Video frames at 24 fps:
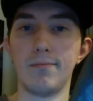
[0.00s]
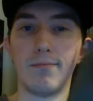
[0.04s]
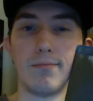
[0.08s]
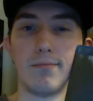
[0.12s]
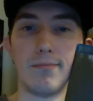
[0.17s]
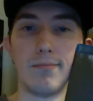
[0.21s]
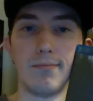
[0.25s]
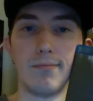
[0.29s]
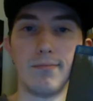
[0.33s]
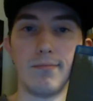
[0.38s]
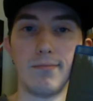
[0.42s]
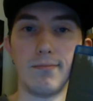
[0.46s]

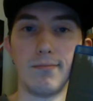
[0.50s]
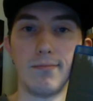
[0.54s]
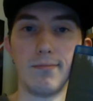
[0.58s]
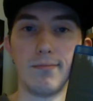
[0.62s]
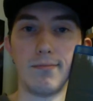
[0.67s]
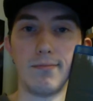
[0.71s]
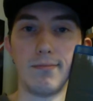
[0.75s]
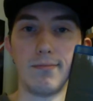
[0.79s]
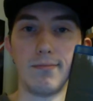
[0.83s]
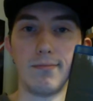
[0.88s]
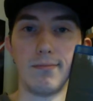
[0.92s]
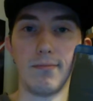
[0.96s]

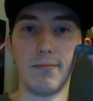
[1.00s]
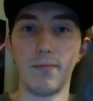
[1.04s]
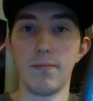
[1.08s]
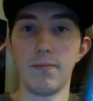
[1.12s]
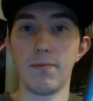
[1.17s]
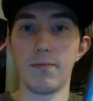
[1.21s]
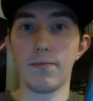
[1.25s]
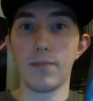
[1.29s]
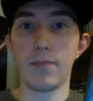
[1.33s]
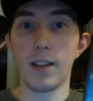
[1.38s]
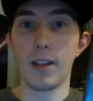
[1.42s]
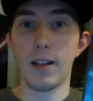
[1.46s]

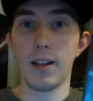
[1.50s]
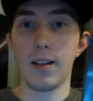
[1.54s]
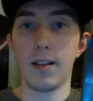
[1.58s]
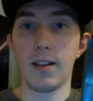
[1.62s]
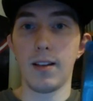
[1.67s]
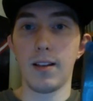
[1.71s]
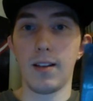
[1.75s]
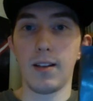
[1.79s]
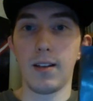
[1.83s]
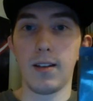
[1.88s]
(no one is talking)